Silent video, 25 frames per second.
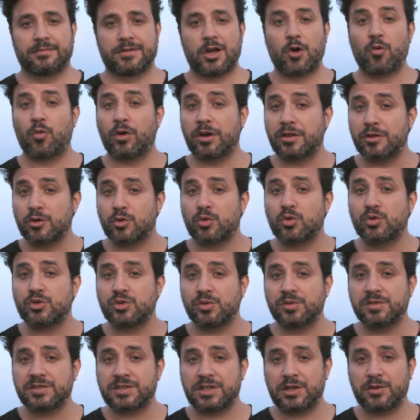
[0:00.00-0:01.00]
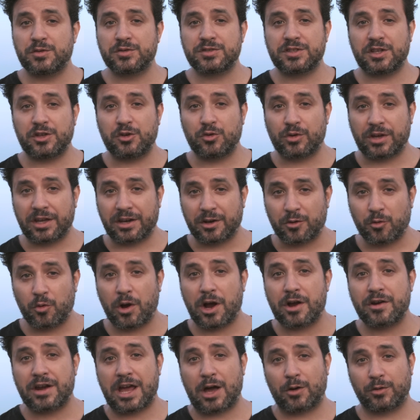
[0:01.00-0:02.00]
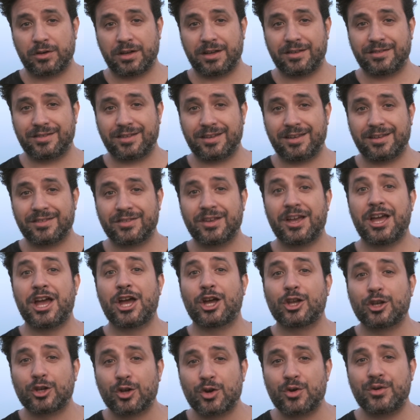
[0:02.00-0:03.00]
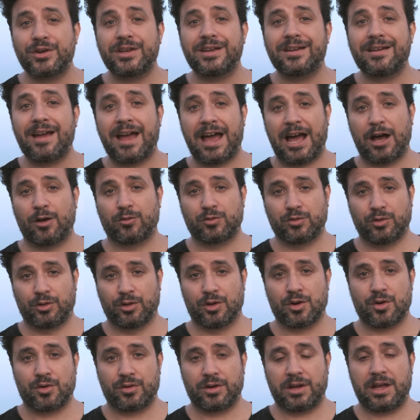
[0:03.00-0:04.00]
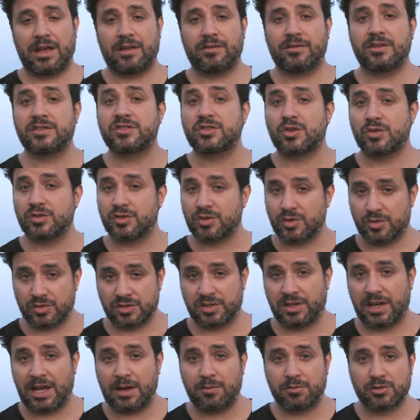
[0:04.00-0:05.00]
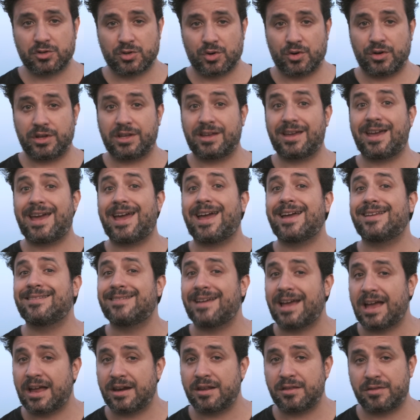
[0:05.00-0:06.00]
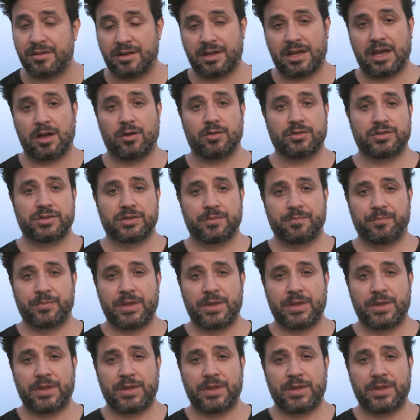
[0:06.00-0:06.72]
One of the crucial skills that you can acquire nowadays is learning how to learn, and this concerns language learning and anything else.